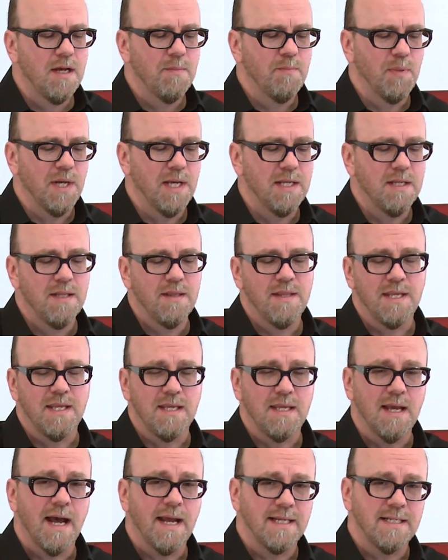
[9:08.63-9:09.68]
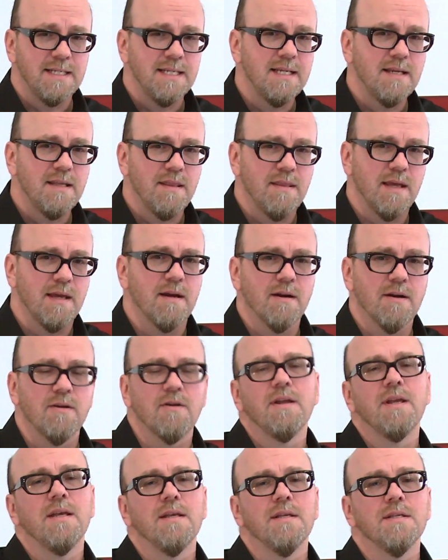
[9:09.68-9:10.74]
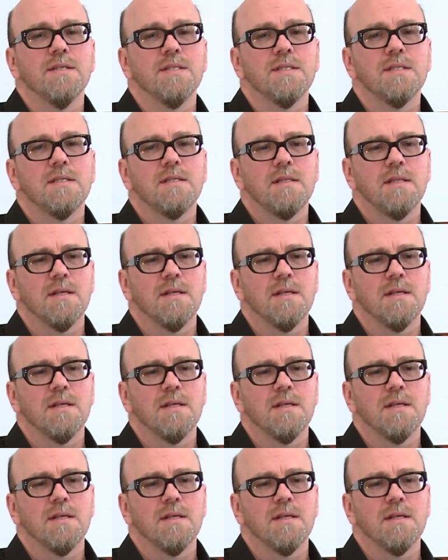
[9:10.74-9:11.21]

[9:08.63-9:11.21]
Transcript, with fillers: But the idea there is,